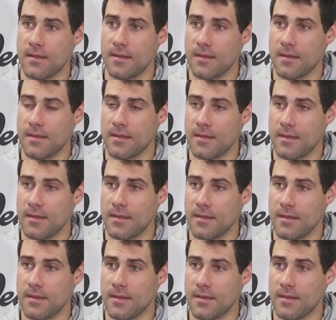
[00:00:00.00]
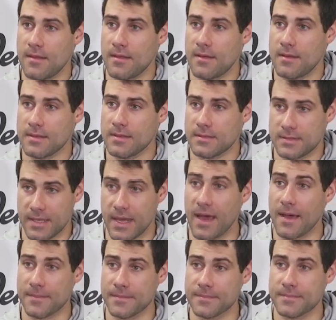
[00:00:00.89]
flush it and go to the next thing.
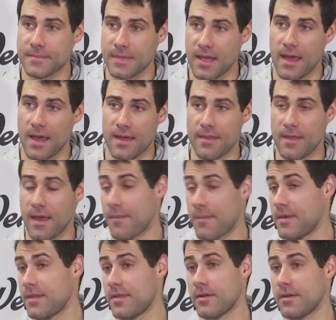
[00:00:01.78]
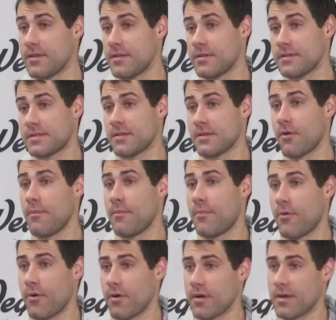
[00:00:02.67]
Yeah, yeah. I mean, they're they're so
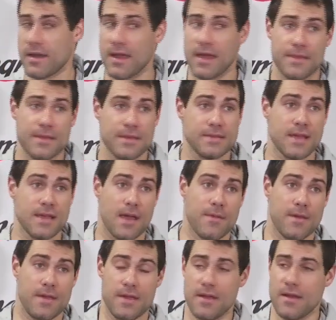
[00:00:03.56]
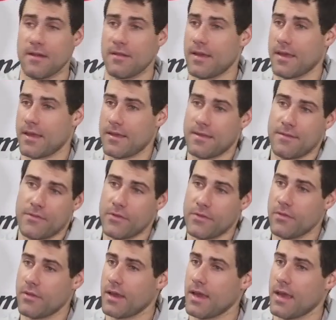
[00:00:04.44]
important at this time of year. Like, if
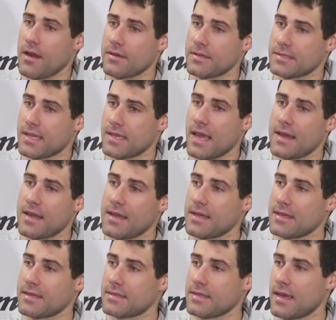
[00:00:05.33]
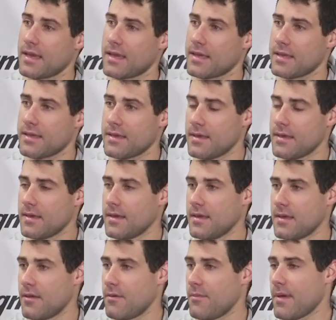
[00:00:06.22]
you look at our standings, like,
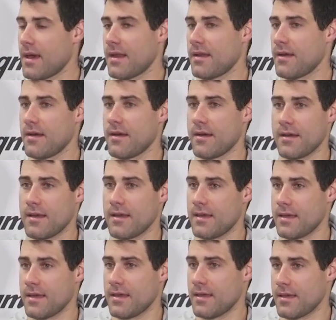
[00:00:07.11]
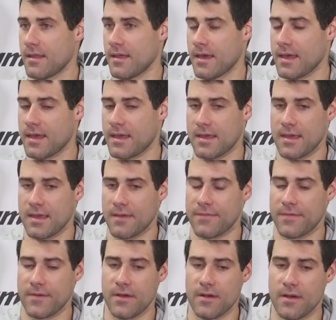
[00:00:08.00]
no matter like
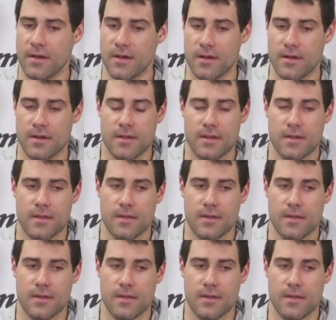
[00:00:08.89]
if you're